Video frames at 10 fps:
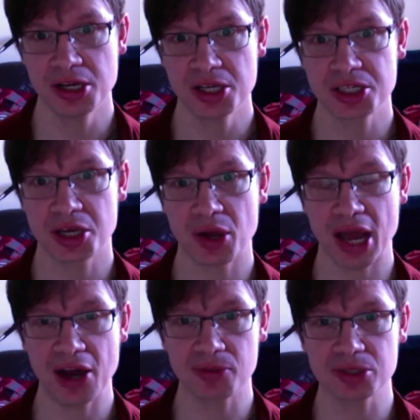So it
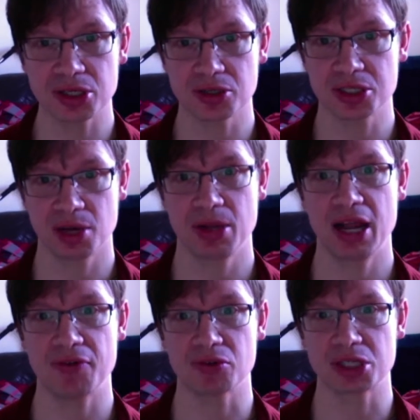helps on so many
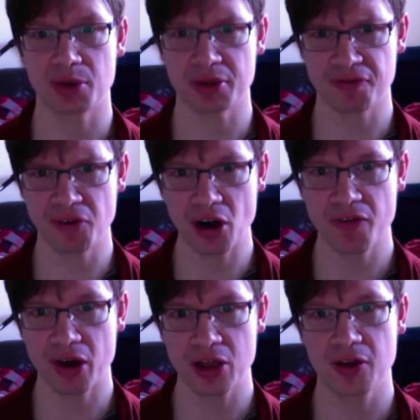levels. So it's very,
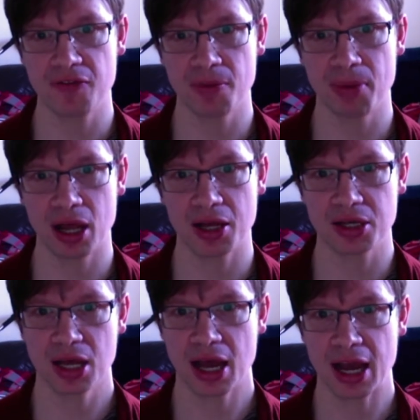very good for blood
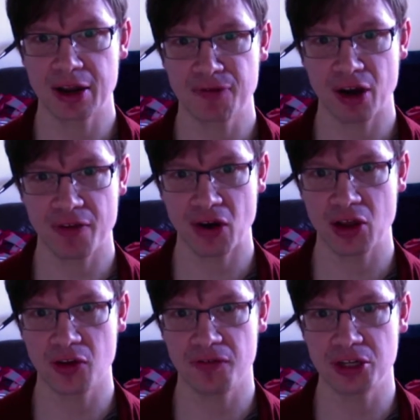and very, very
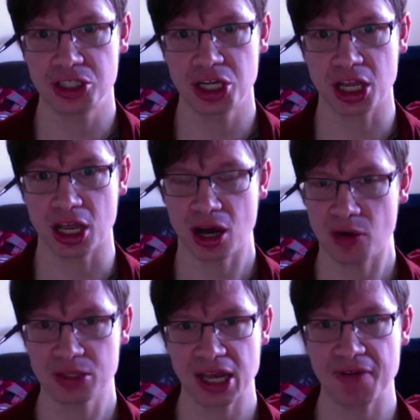good for chi. It
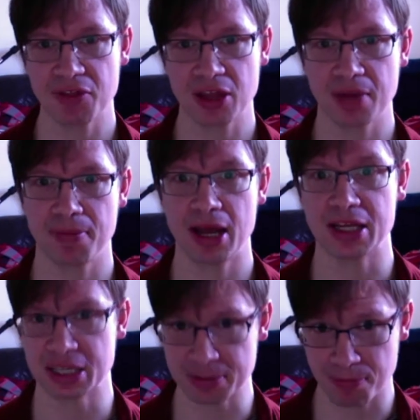holds everything in
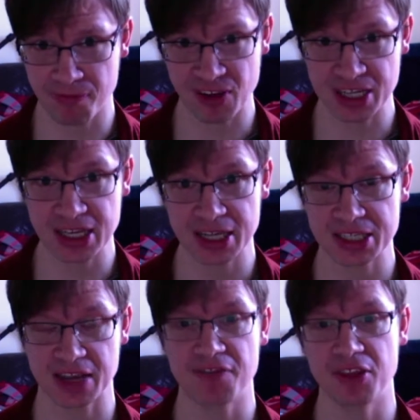place. It's
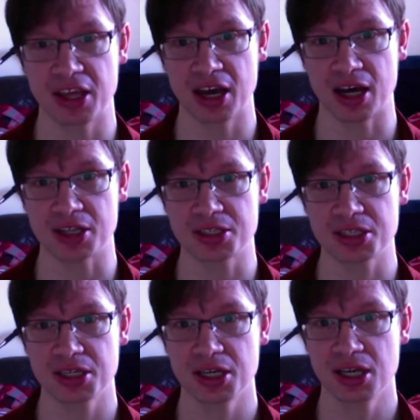fantastic for the gut.
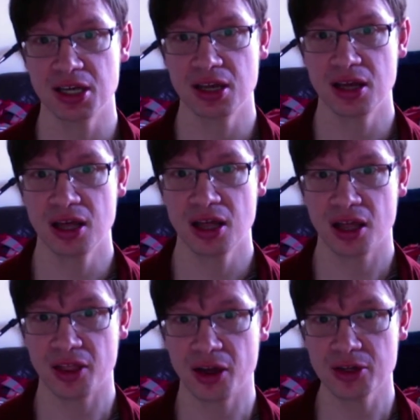
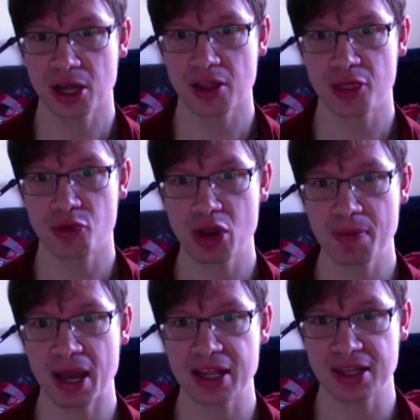And those are the three
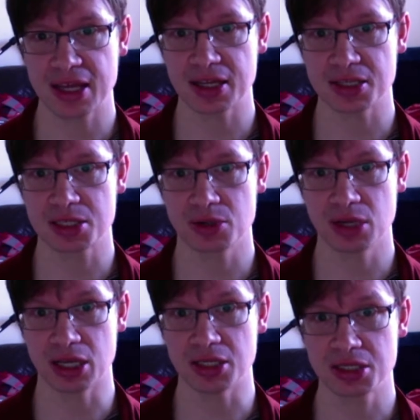main things to
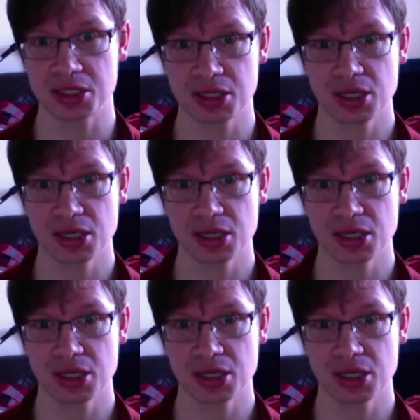eat.